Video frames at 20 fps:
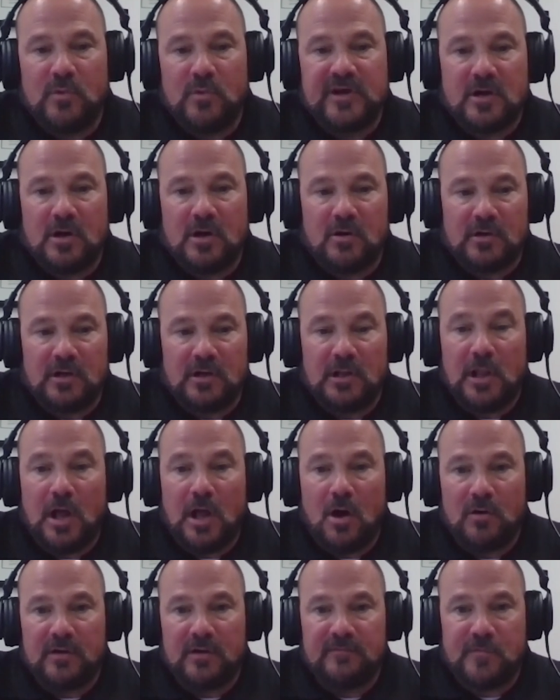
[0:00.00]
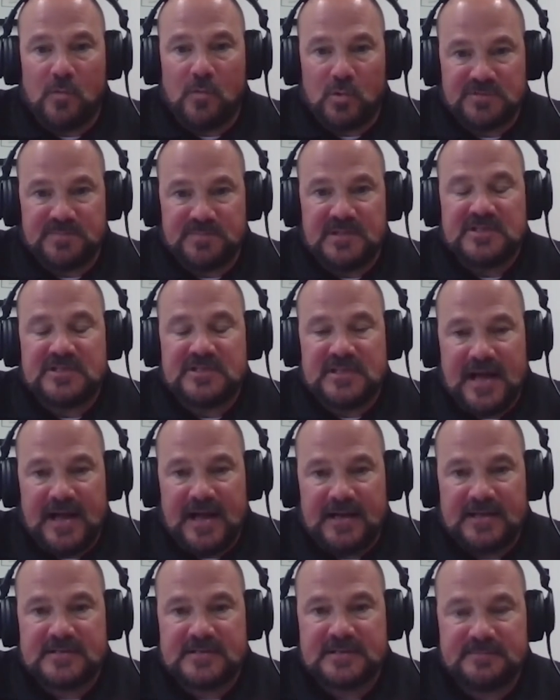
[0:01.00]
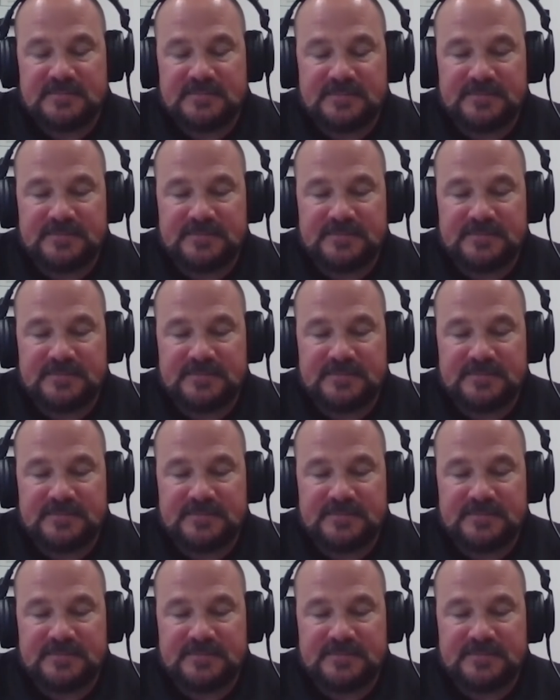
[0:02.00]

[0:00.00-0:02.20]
we call in a law enforcement status.